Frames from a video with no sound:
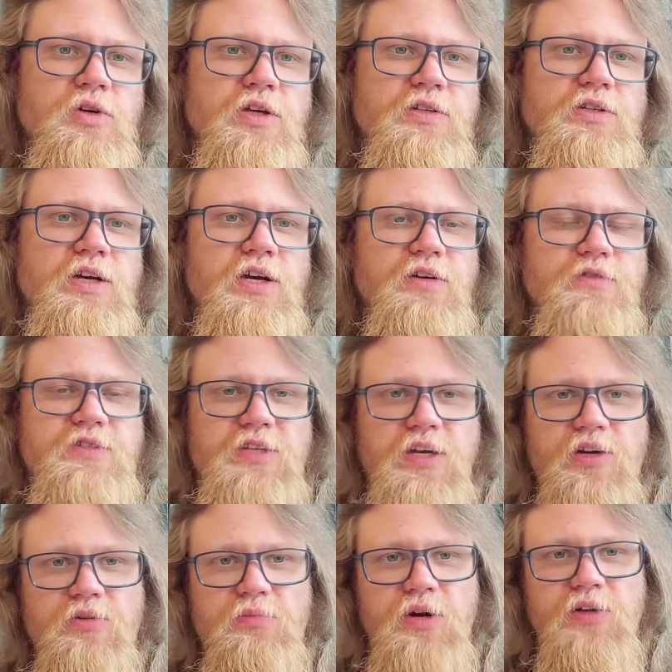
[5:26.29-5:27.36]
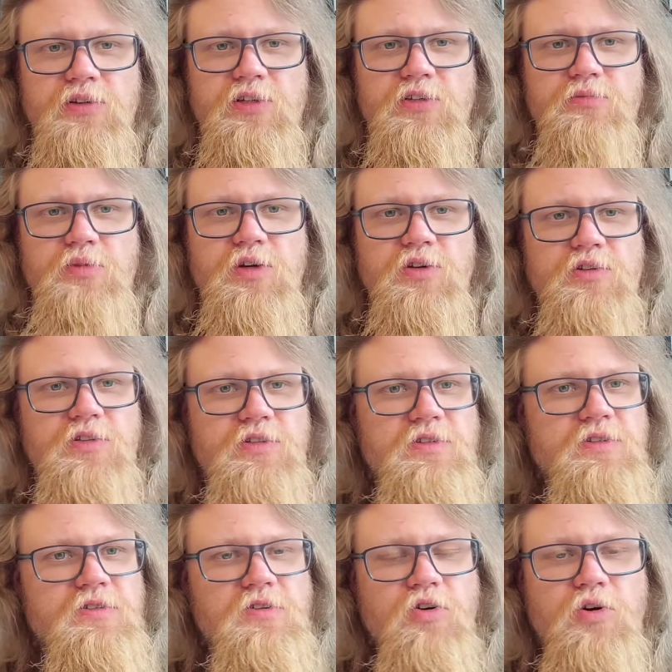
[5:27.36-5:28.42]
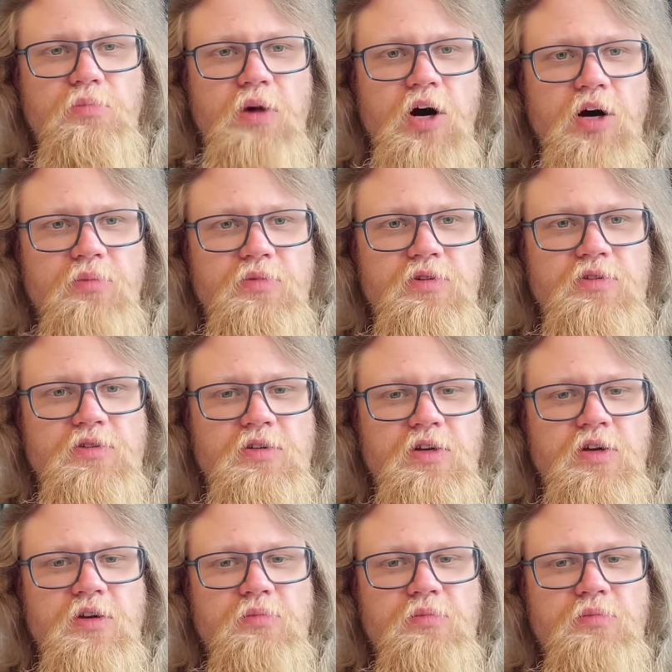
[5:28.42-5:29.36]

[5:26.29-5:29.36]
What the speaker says: gets kind of sad about this because it's her mom's,